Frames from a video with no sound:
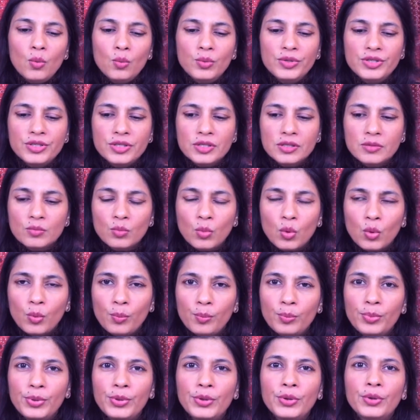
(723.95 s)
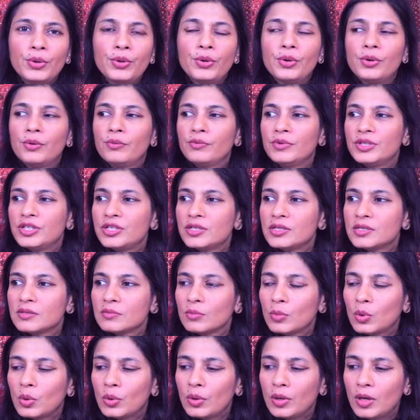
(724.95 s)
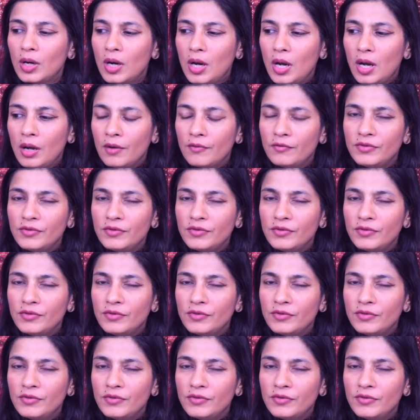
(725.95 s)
which is more pure which is more